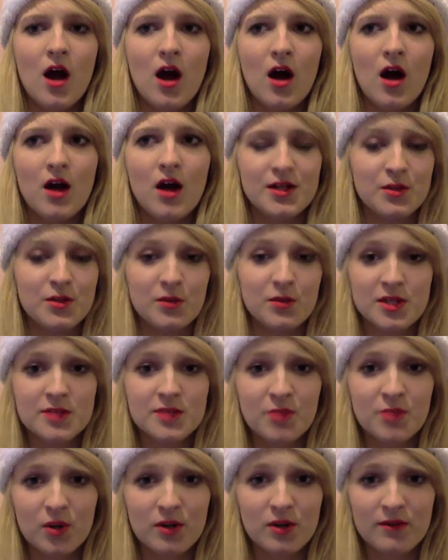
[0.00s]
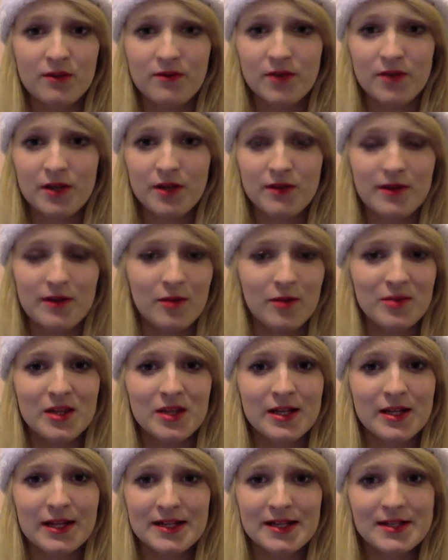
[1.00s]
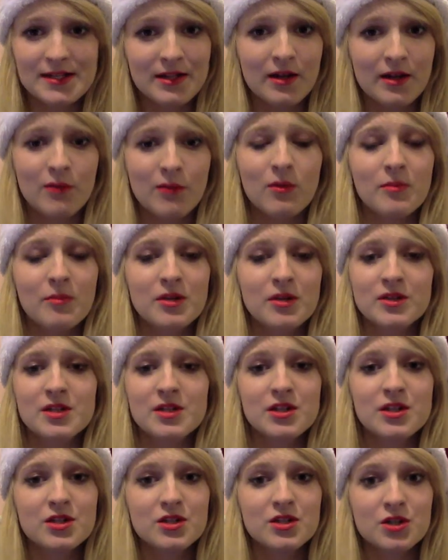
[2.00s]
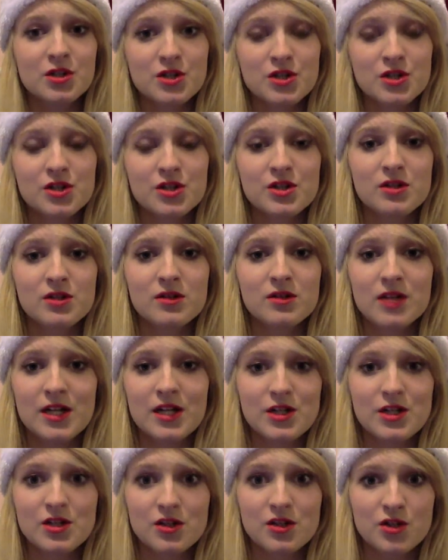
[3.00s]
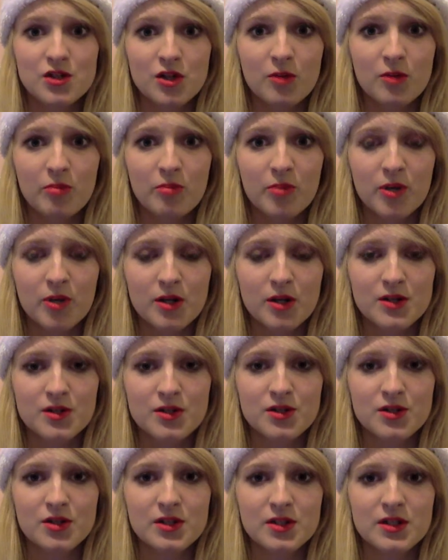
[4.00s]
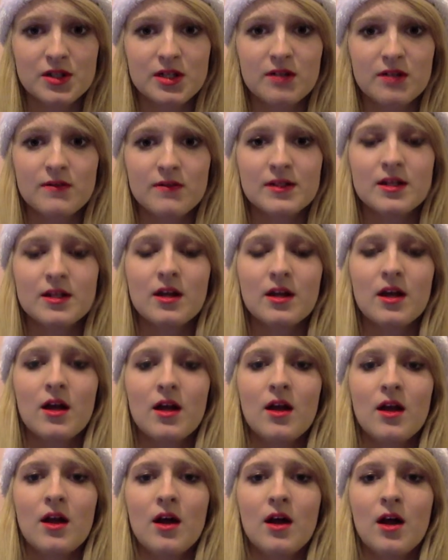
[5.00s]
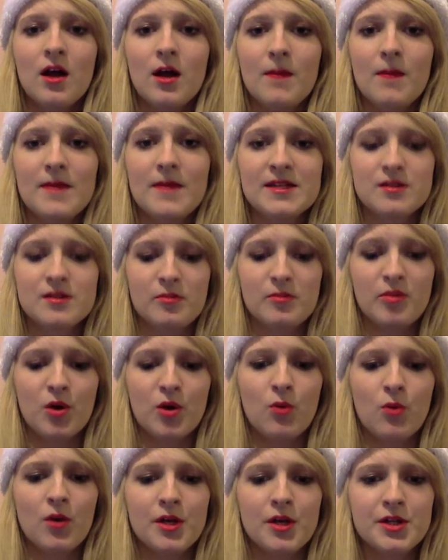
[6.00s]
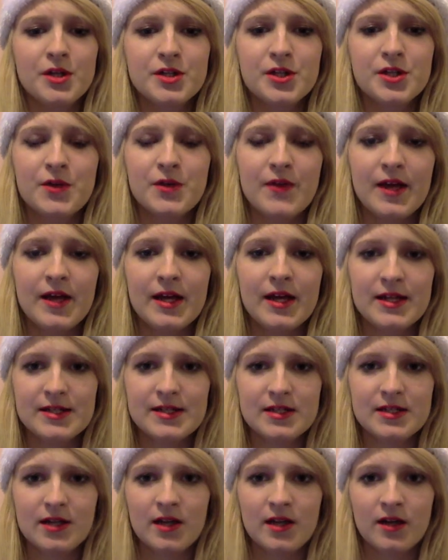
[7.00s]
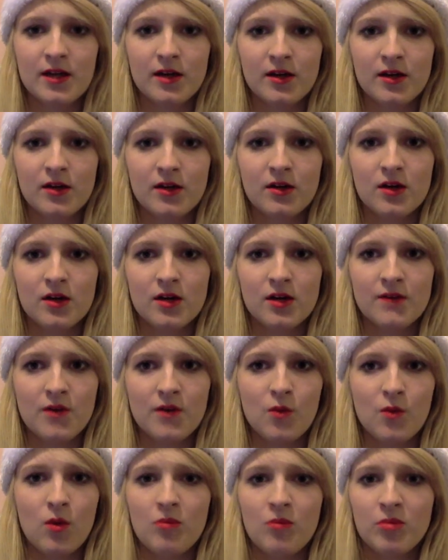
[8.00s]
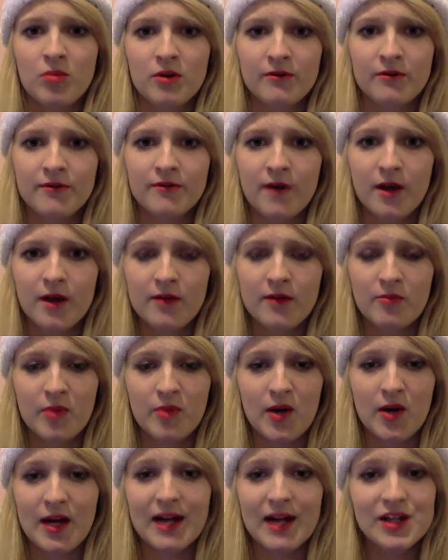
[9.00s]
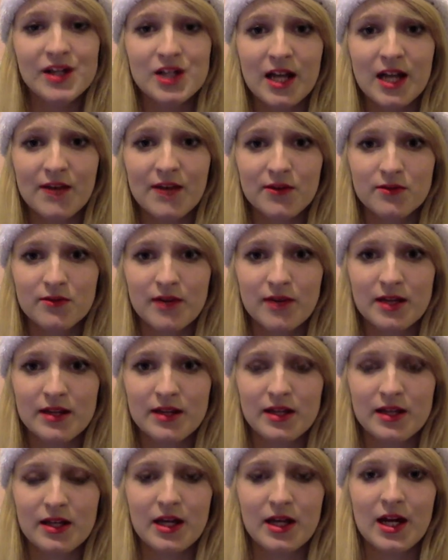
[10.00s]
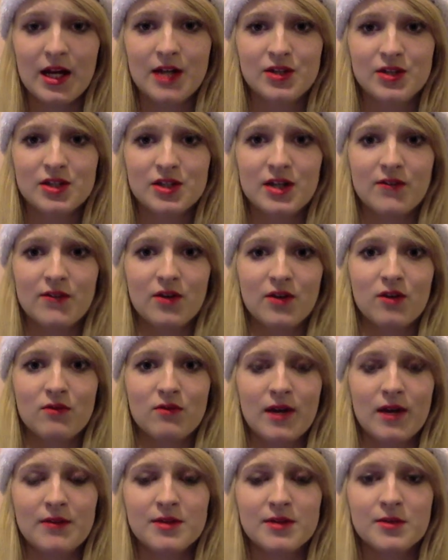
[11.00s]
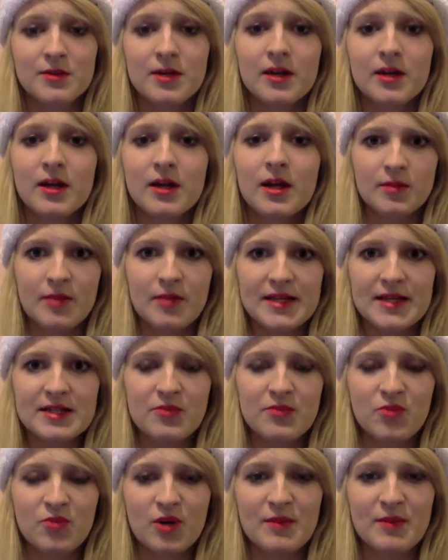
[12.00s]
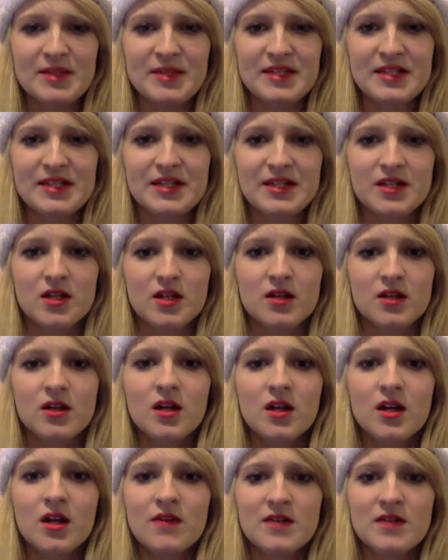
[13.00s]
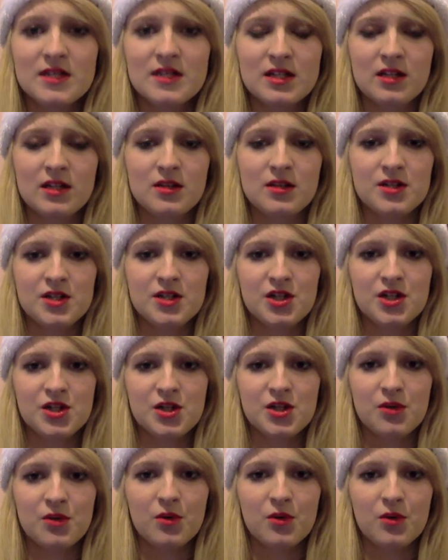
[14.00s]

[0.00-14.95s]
I don't want to spoil it for you. That would be the last thing I want, because it's such a good book, such a good series. These are book one and two. There is a kind of a 1.5, but I actually haven't read that yet. I just haven't got around to it. Basic premise is that there's an institute